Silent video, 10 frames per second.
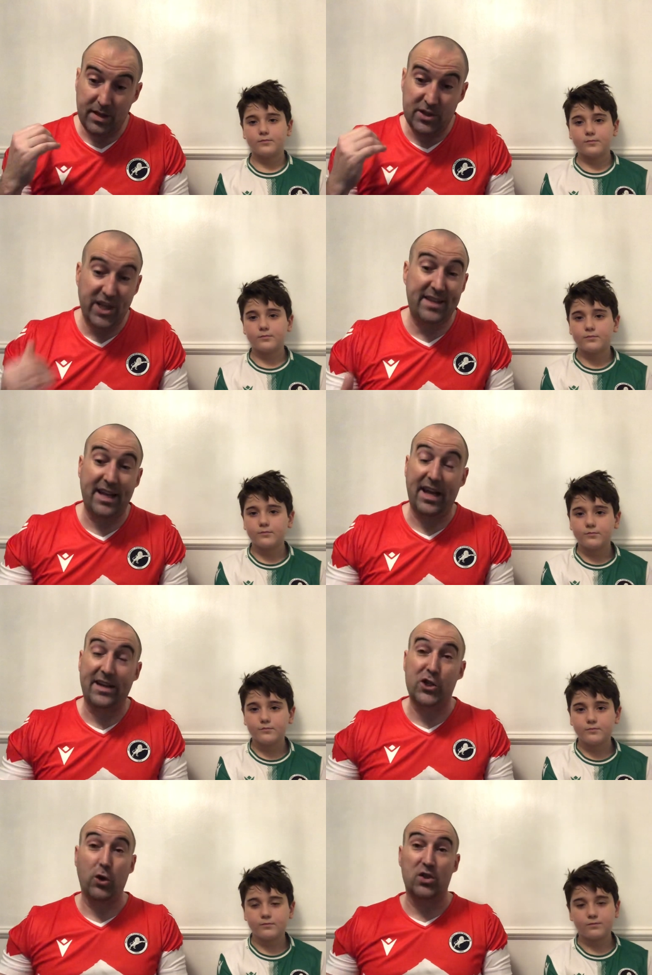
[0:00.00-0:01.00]
Speaker 1: Jed then had
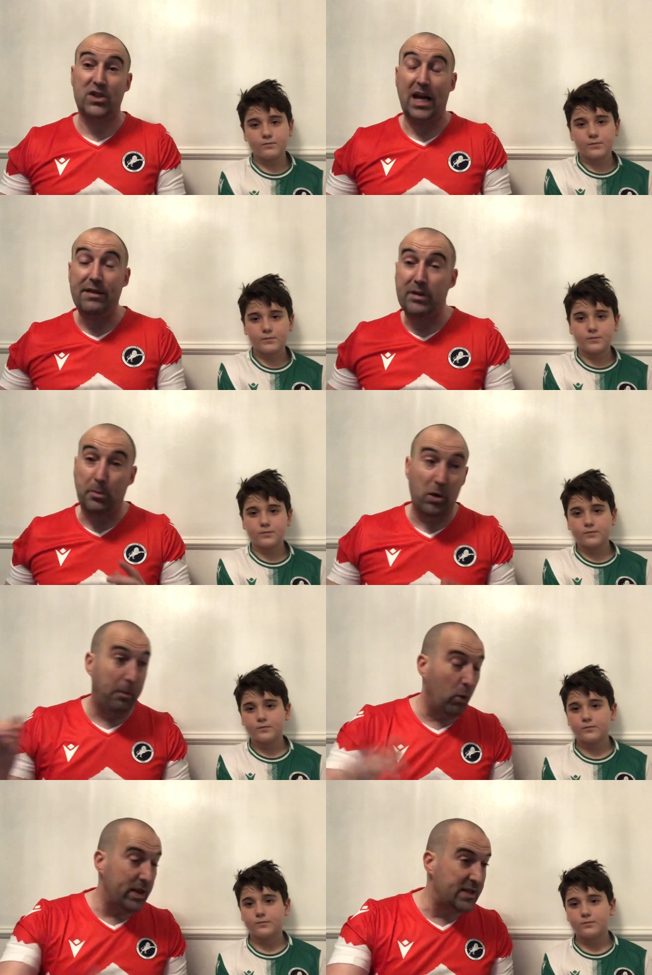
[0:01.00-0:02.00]
a shot saved. He put the
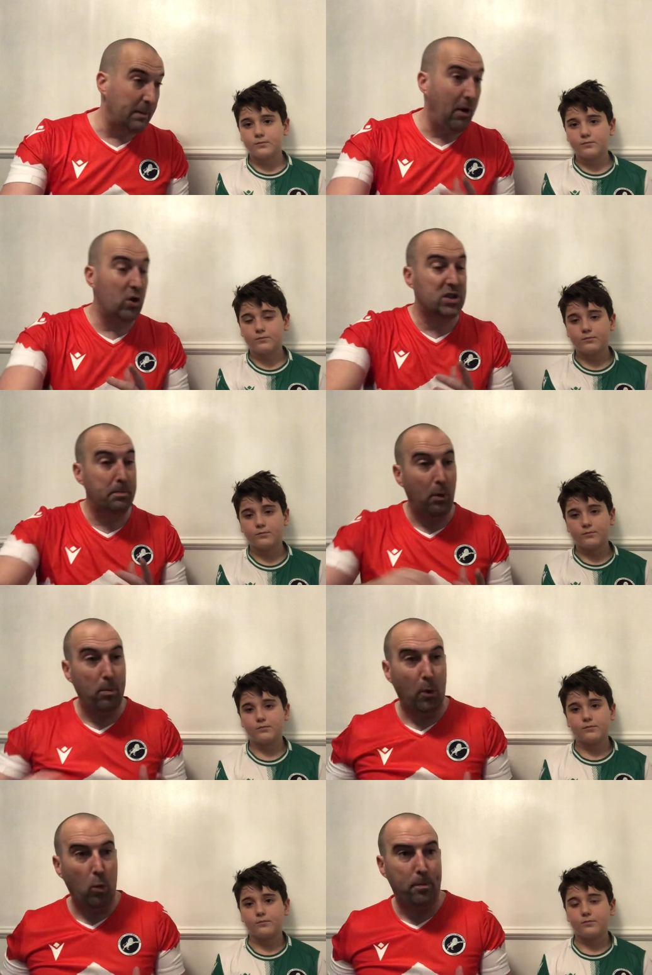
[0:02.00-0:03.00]
ball into the box. The ball,
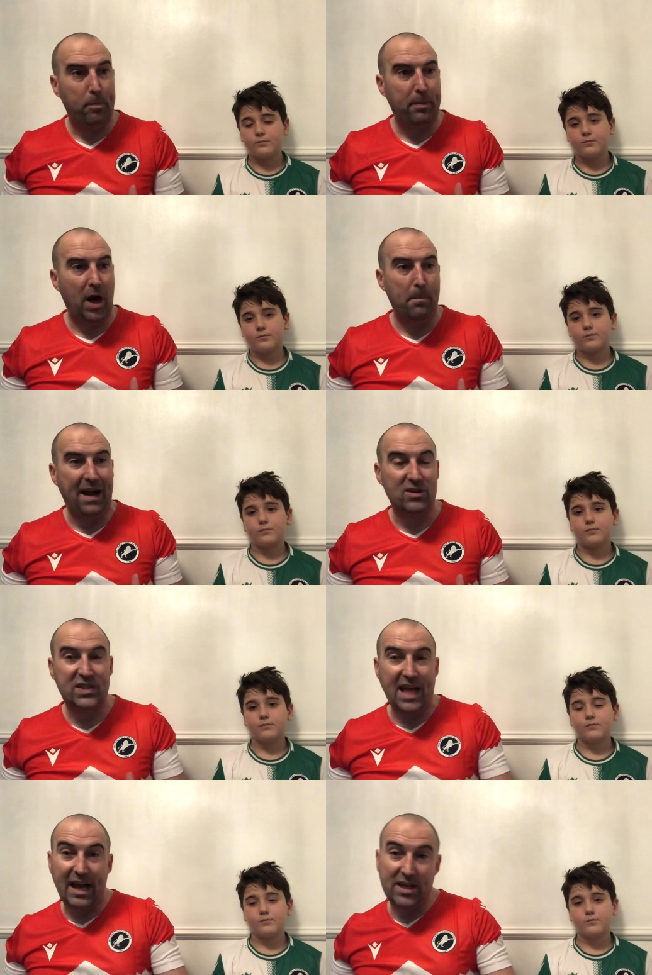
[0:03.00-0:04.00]
ball uh,
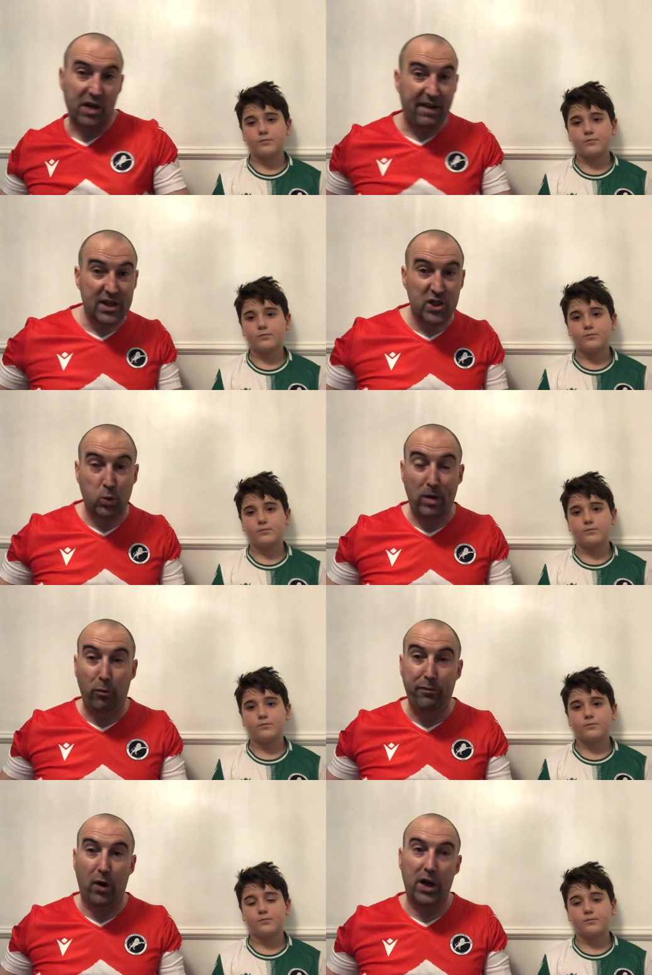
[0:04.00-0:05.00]
bounced out. He kind of had a
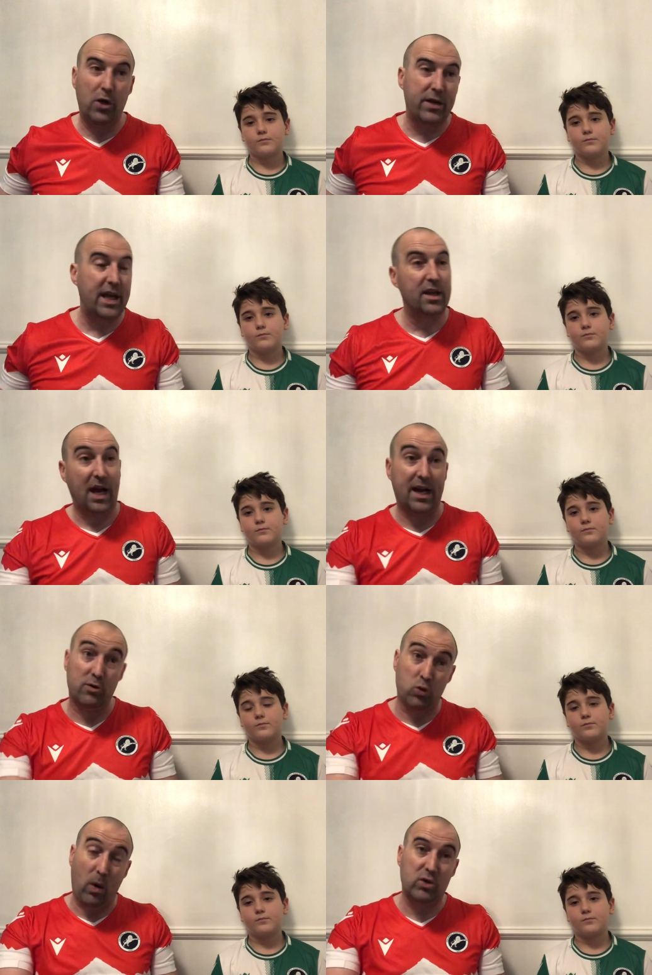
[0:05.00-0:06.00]
swivel volley on it, and, and, it
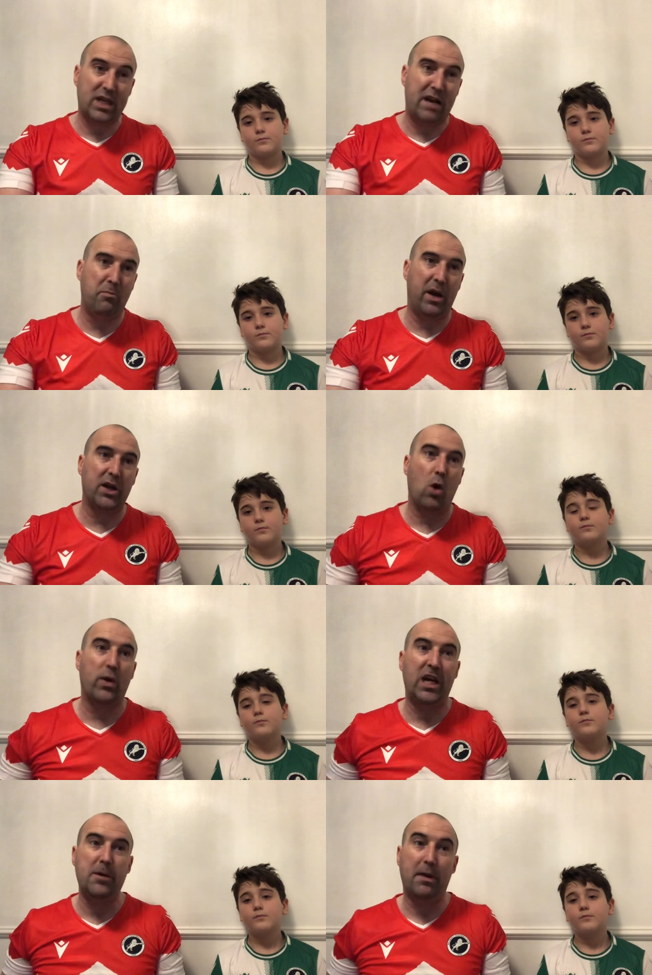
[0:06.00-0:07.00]
was well saved by the
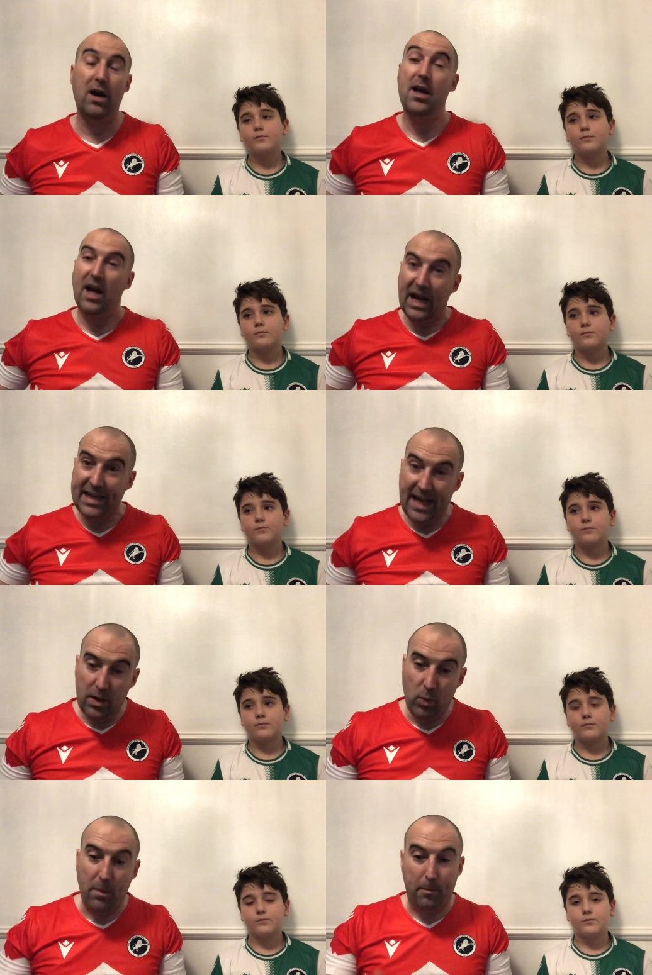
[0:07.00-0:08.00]
goalkeeper.
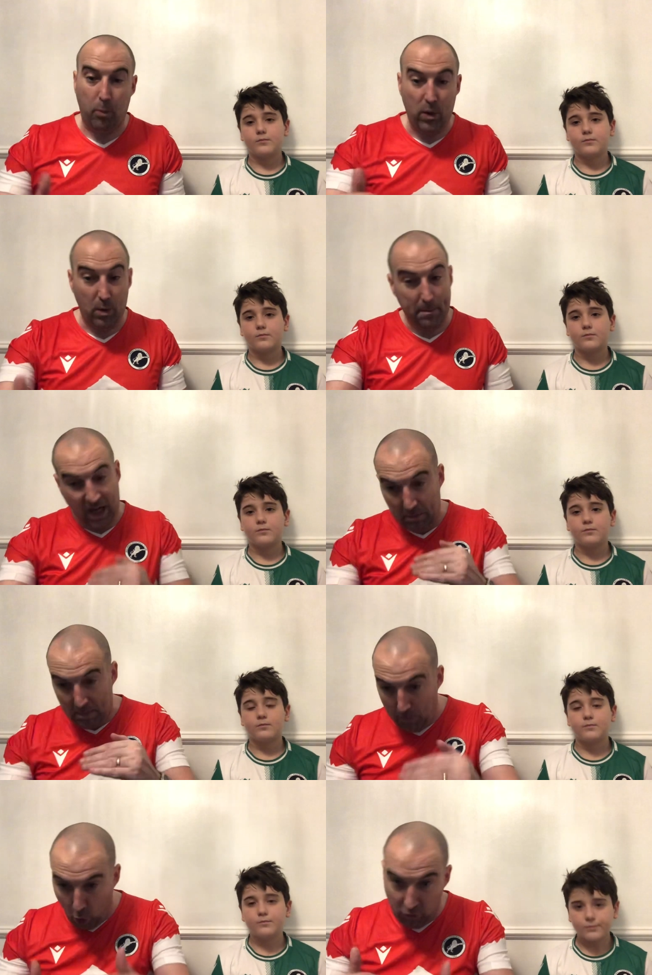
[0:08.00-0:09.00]
Again, we were we were coming
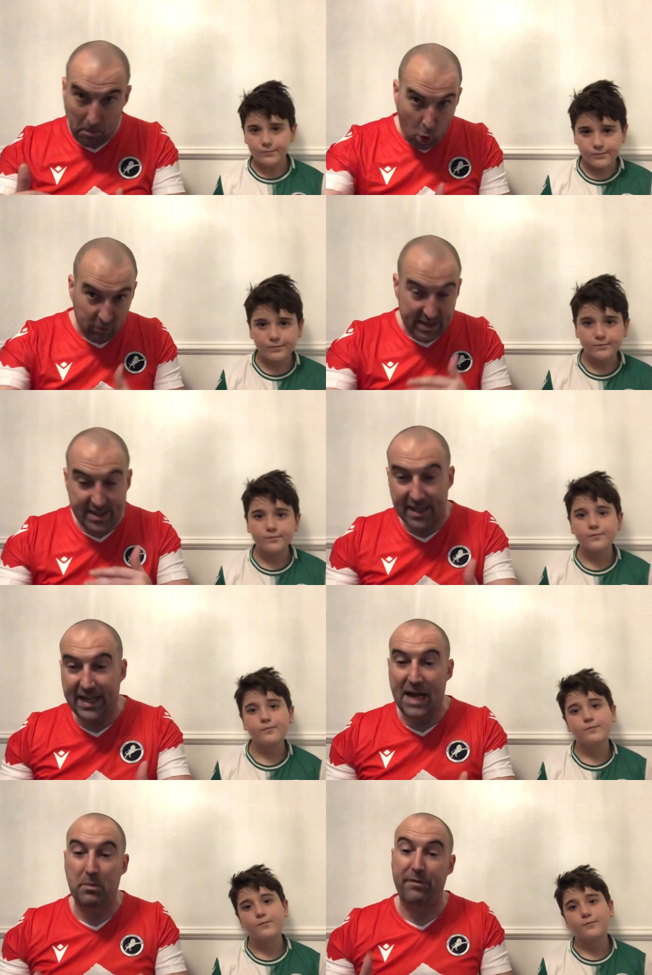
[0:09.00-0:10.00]
more and more into the
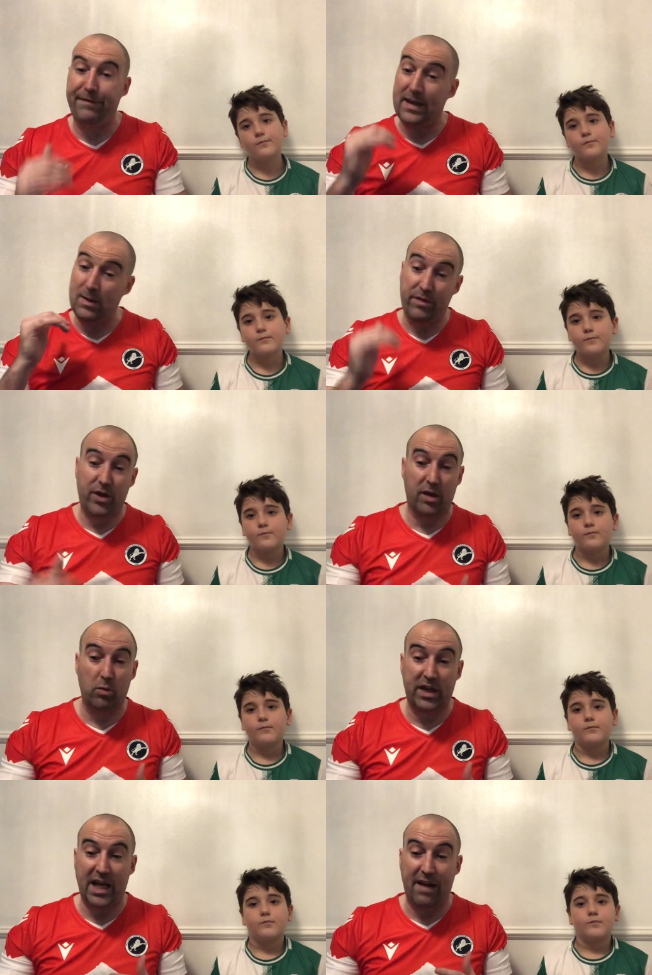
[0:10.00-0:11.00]
game and thinking we've got,
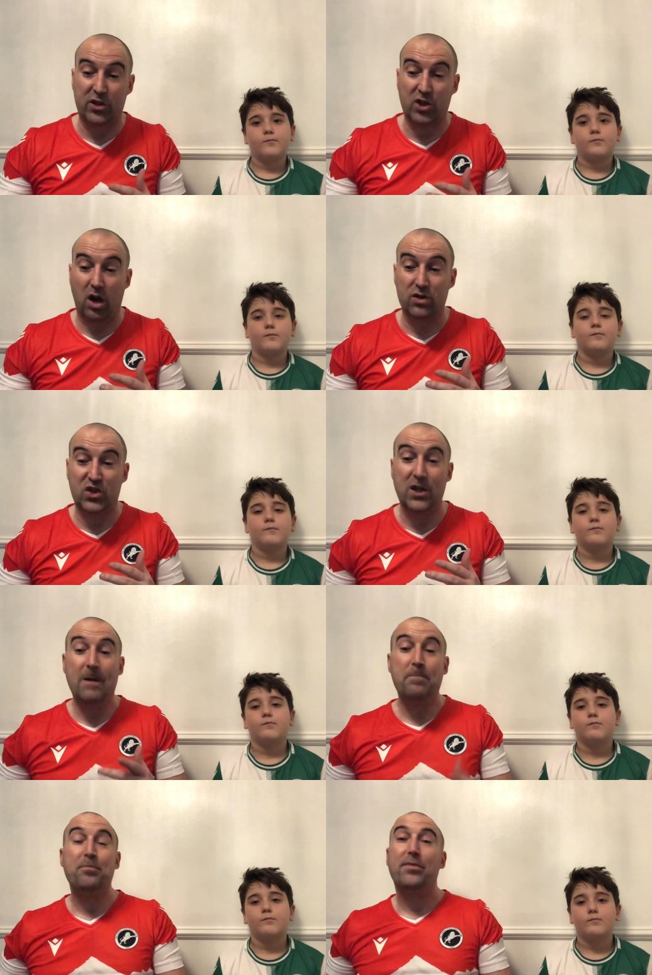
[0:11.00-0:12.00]
we're going to have a chance.
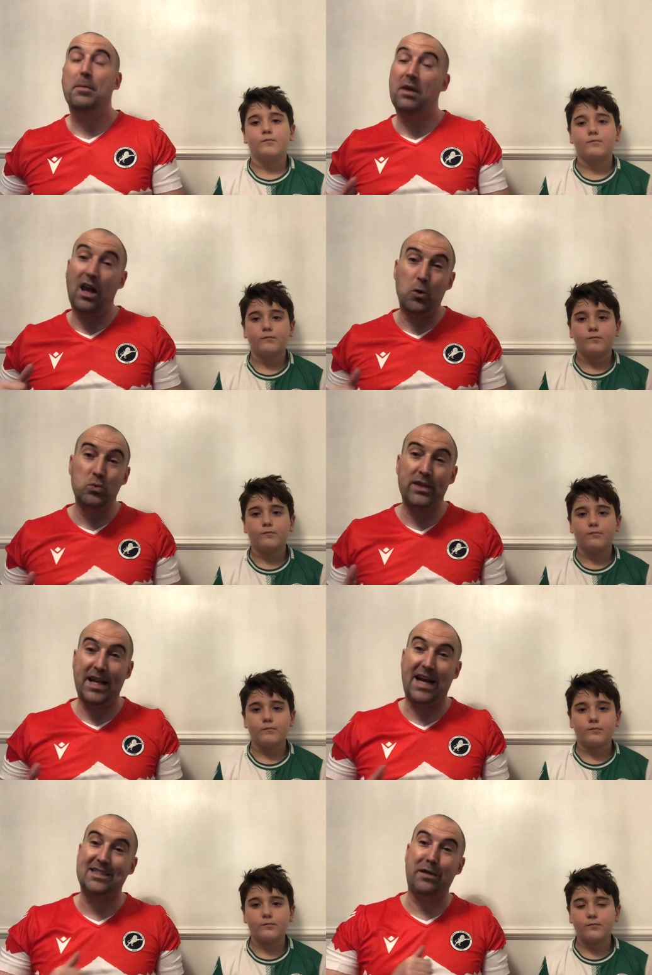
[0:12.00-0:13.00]
Malone
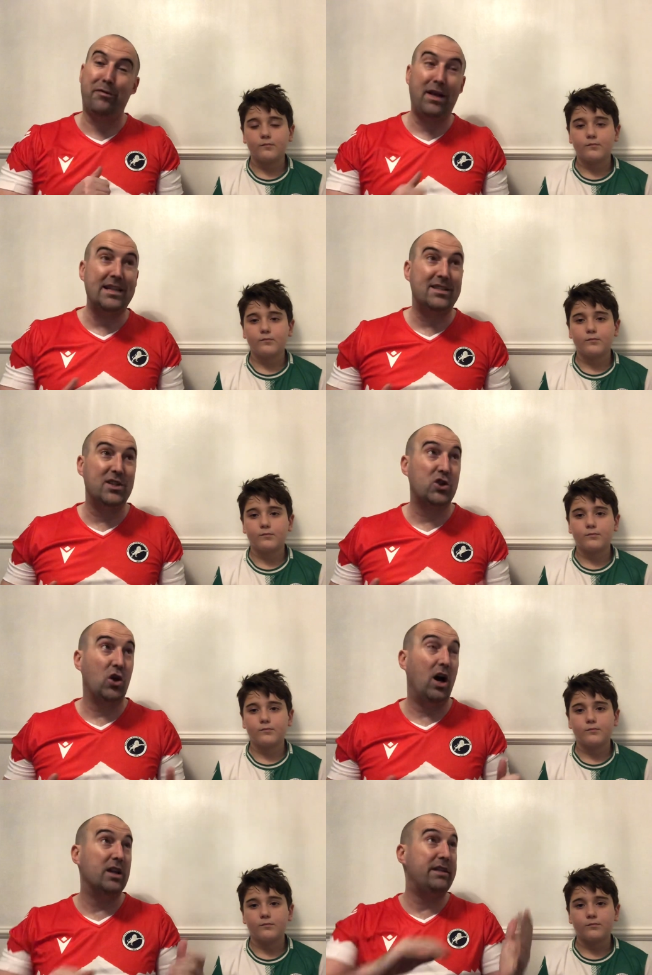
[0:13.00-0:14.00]
then has deflected
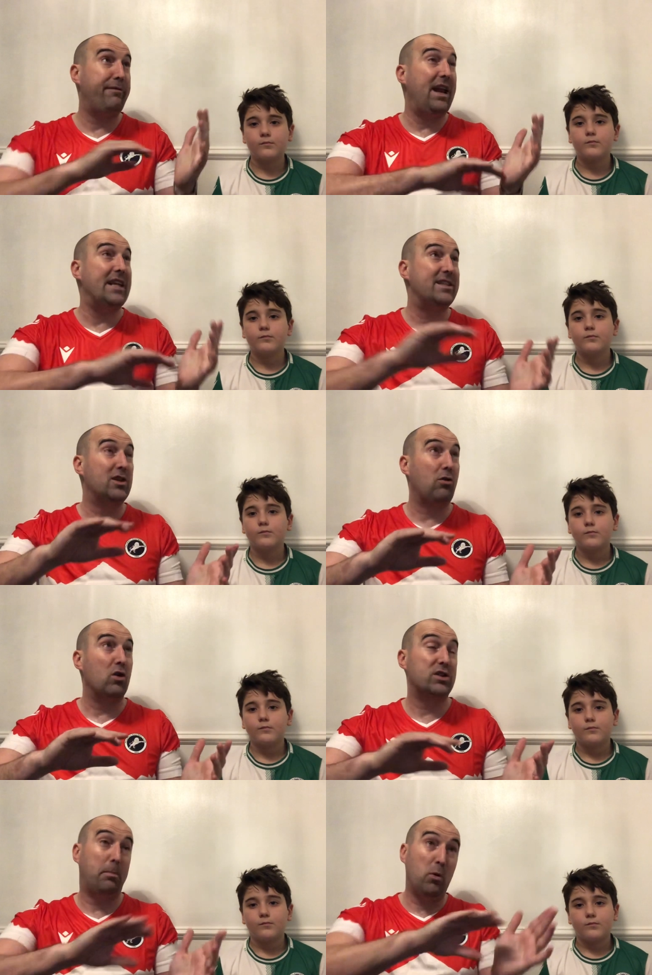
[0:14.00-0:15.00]
shot, uh, deflected
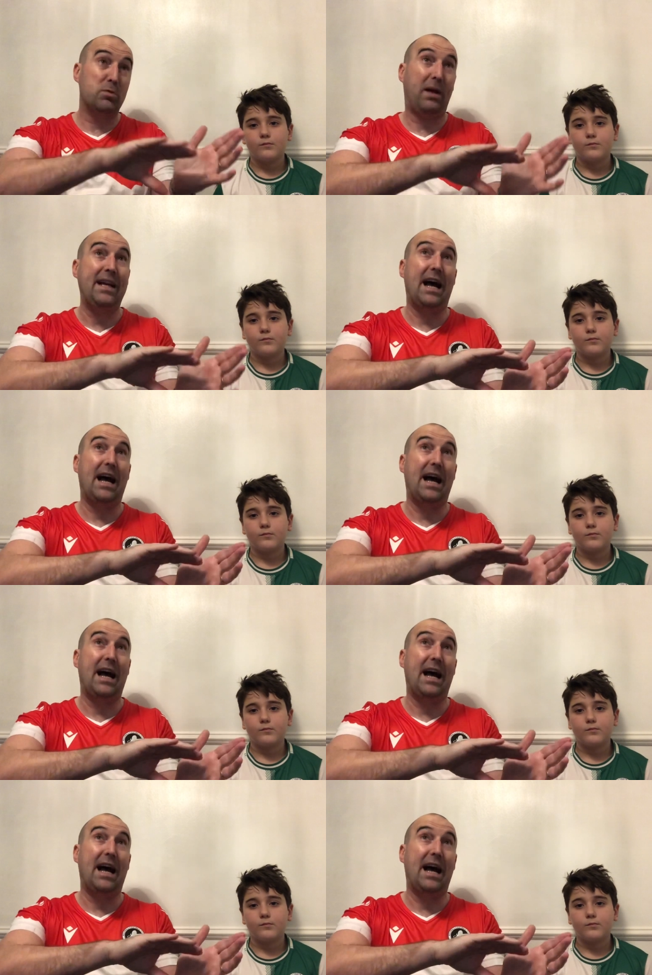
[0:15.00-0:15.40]
cross. The ball's played